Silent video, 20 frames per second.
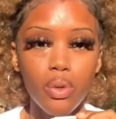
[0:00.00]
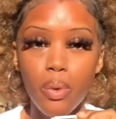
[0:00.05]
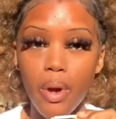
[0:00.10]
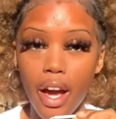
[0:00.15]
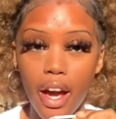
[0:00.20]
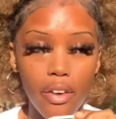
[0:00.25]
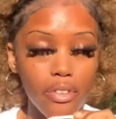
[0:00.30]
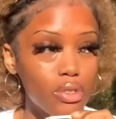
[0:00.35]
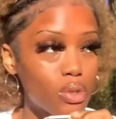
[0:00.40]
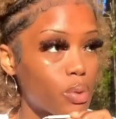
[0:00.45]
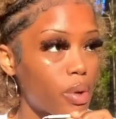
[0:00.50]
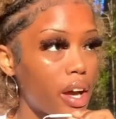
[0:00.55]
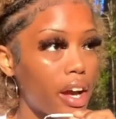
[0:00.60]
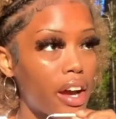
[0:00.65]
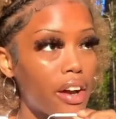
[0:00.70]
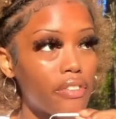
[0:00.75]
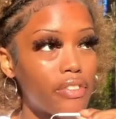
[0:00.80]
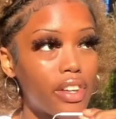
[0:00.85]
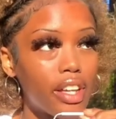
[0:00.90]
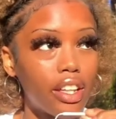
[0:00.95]
you have to
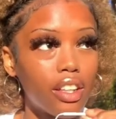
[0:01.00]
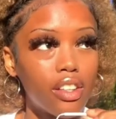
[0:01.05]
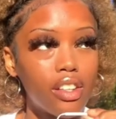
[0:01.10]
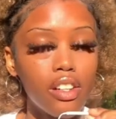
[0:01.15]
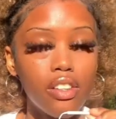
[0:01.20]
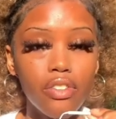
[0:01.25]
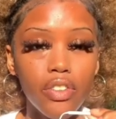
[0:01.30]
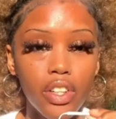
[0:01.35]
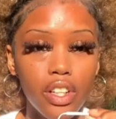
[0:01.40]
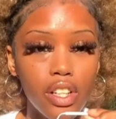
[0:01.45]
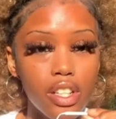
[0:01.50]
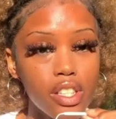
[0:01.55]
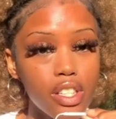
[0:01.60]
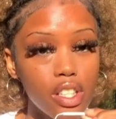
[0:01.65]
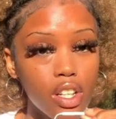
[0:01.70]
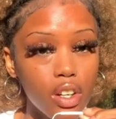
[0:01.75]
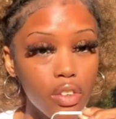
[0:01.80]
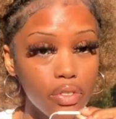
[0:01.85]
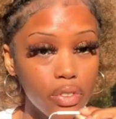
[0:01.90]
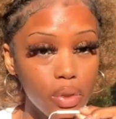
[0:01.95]
have that love for
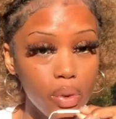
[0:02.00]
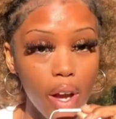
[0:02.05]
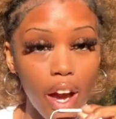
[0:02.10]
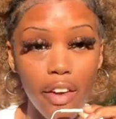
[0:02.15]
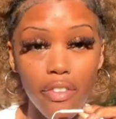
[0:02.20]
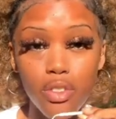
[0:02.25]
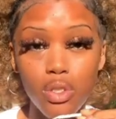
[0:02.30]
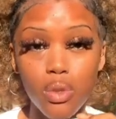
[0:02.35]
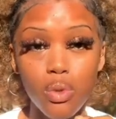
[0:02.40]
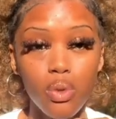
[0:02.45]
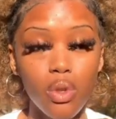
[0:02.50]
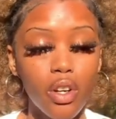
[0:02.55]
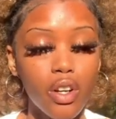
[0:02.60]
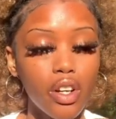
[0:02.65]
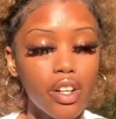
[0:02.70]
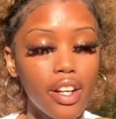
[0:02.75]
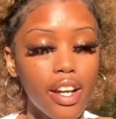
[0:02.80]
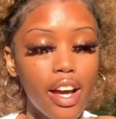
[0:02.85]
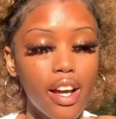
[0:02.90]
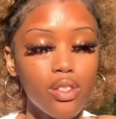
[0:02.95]
yourself. You have to
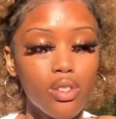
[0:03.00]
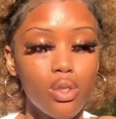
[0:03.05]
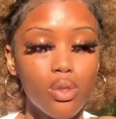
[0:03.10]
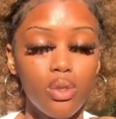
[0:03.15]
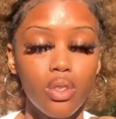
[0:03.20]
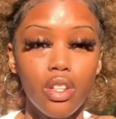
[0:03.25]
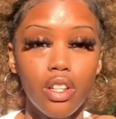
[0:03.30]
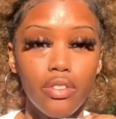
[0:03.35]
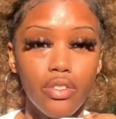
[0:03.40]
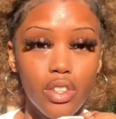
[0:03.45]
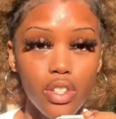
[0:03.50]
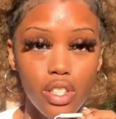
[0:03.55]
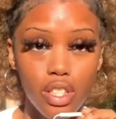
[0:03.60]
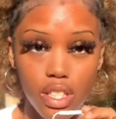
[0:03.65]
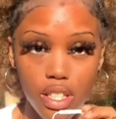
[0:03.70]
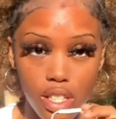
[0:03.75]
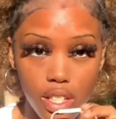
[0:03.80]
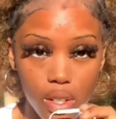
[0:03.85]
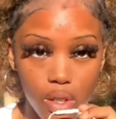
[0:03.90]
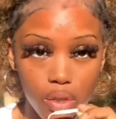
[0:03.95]
learn how to love
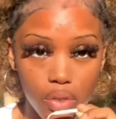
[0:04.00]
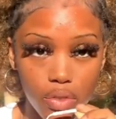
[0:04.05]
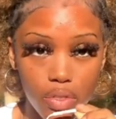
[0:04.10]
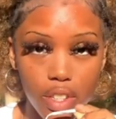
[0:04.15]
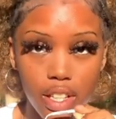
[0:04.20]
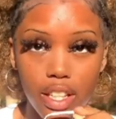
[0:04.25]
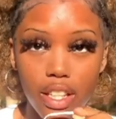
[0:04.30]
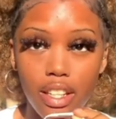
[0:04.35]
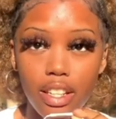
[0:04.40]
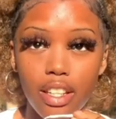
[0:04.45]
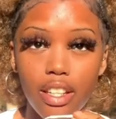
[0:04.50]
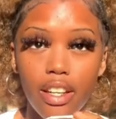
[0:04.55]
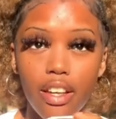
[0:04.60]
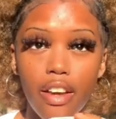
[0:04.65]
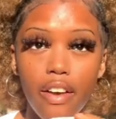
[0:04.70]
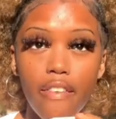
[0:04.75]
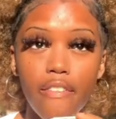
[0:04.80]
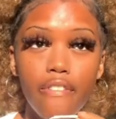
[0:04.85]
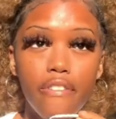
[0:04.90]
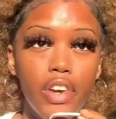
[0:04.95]
yourself in
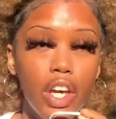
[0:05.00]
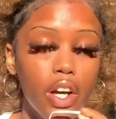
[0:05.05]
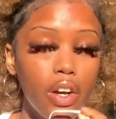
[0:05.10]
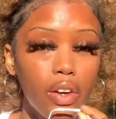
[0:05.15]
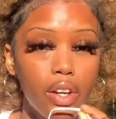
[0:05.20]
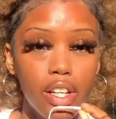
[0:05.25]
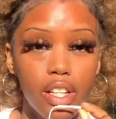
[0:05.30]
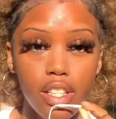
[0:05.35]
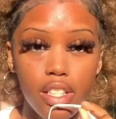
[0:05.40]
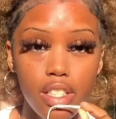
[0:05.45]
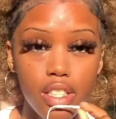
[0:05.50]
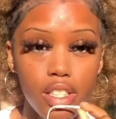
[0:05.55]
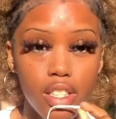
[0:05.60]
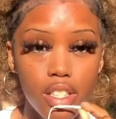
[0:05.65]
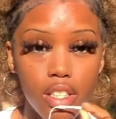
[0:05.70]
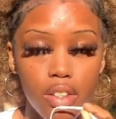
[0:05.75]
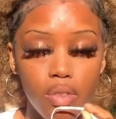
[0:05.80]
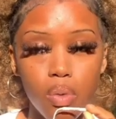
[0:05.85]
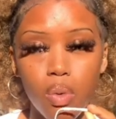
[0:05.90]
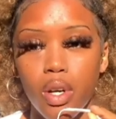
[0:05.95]

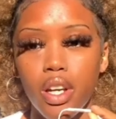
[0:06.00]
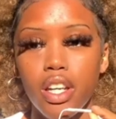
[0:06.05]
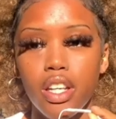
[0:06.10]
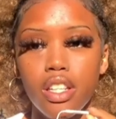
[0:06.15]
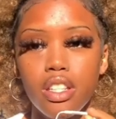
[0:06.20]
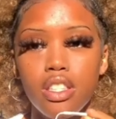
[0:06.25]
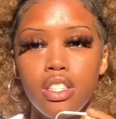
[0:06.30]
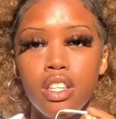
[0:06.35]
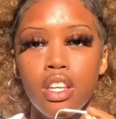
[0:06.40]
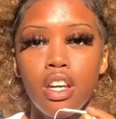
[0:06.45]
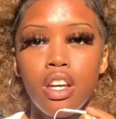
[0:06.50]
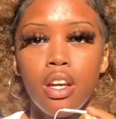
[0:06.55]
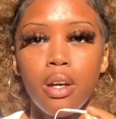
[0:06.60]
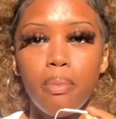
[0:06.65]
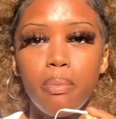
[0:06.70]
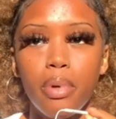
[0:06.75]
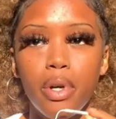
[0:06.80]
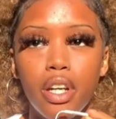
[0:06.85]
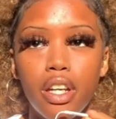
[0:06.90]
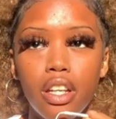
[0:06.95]
various of ways.
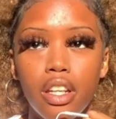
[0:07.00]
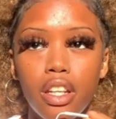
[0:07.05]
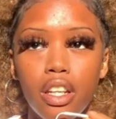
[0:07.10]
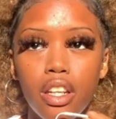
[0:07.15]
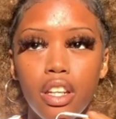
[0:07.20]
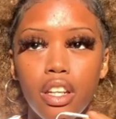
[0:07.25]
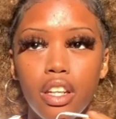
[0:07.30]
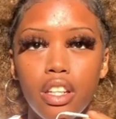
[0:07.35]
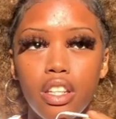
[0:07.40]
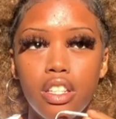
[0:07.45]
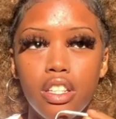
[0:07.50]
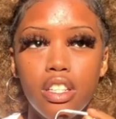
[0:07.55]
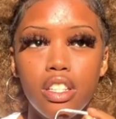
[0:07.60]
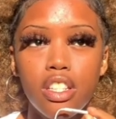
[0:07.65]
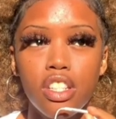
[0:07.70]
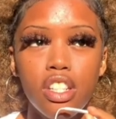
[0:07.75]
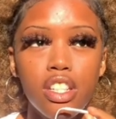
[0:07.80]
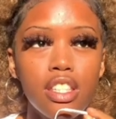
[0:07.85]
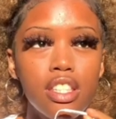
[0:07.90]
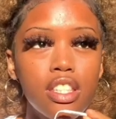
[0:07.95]
But
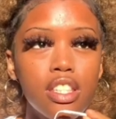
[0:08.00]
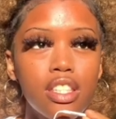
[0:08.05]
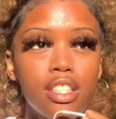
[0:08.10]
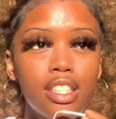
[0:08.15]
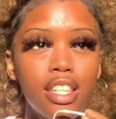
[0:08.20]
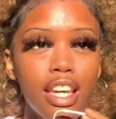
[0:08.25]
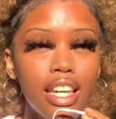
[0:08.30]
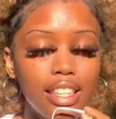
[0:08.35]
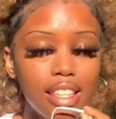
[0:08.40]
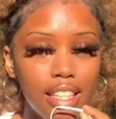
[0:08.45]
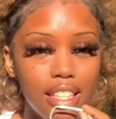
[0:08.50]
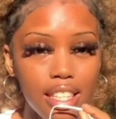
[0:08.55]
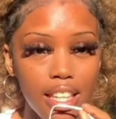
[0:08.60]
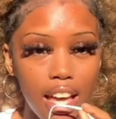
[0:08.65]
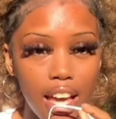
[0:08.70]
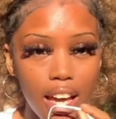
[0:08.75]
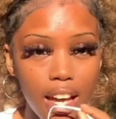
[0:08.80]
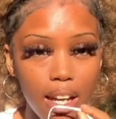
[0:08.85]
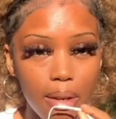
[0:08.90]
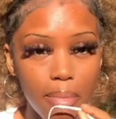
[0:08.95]
just take the
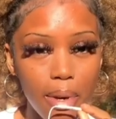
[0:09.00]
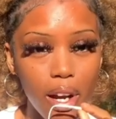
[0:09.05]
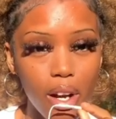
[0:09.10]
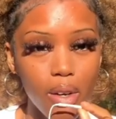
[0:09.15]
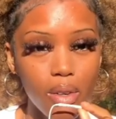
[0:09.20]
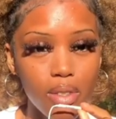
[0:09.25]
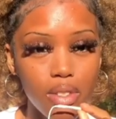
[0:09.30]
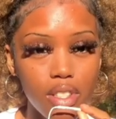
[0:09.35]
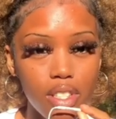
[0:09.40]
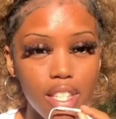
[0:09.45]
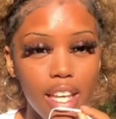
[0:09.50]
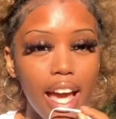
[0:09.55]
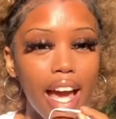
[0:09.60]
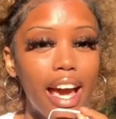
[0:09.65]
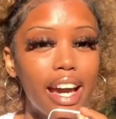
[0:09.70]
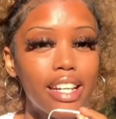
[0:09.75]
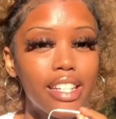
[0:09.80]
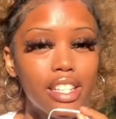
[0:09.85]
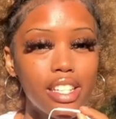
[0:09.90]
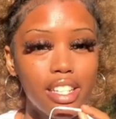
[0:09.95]
time out to
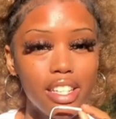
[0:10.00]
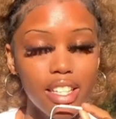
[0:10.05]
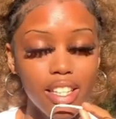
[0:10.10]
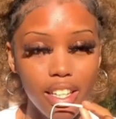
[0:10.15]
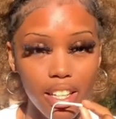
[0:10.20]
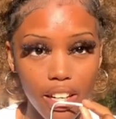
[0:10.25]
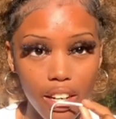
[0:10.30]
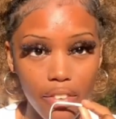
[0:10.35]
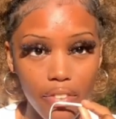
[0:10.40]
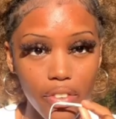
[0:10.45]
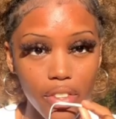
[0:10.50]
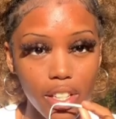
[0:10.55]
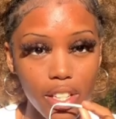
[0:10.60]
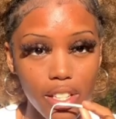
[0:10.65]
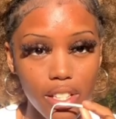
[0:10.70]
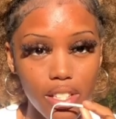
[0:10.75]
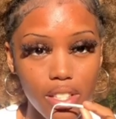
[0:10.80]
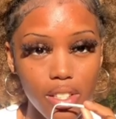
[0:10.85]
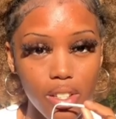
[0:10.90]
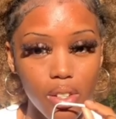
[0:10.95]
actually care for
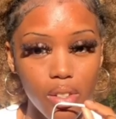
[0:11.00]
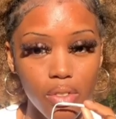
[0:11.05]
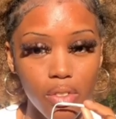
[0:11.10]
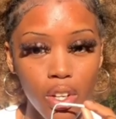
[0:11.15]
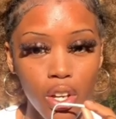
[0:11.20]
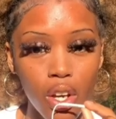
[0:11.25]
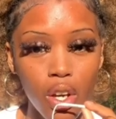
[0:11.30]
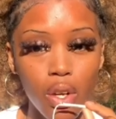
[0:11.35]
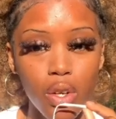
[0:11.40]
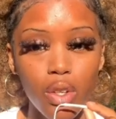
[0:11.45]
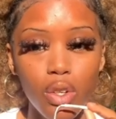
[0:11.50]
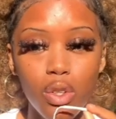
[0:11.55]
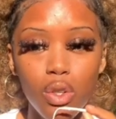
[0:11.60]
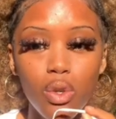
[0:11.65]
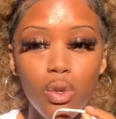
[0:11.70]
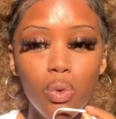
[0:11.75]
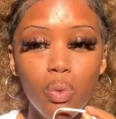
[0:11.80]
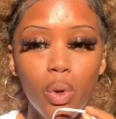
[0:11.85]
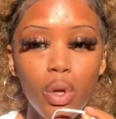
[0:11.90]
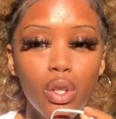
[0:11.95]
yourself.
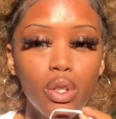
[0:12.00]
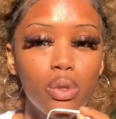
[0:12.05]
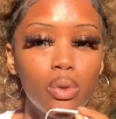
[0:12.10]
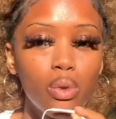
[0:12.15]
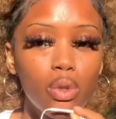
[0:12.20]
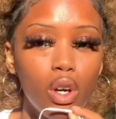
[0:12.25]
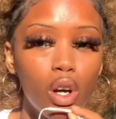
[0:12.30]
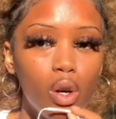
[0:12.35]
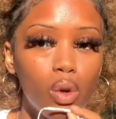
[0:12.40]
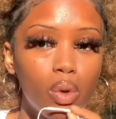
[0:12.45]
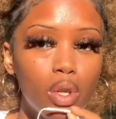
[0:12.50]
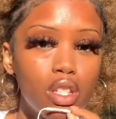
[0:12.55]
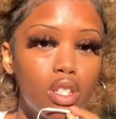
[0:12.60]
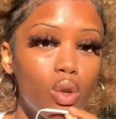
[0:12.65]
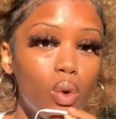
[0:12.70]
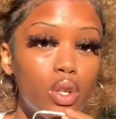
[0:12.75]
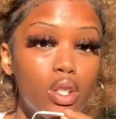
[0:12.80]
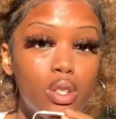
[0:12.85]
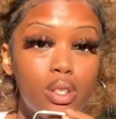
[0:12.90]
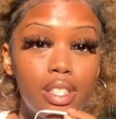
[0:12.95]
Do what you know is
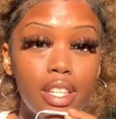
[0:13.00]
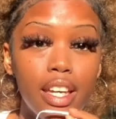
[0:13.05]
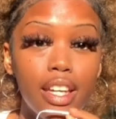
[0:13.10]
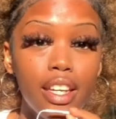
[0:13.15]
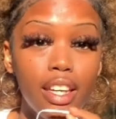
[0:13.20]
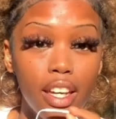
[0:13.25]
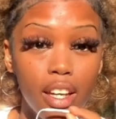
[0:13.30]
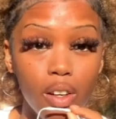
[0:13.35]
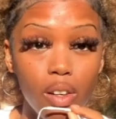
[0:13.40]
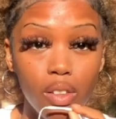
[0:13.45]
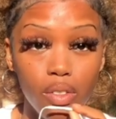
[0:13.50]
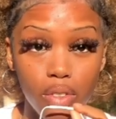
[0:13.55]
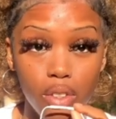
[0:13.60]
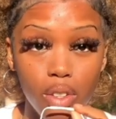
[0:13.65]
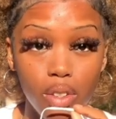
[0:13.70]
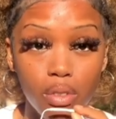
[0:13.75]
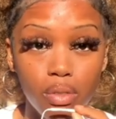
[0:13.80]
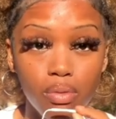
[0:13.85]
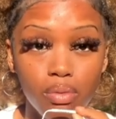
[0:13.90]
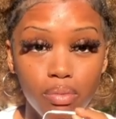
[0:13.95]
going to take care of
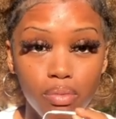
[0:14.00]
you.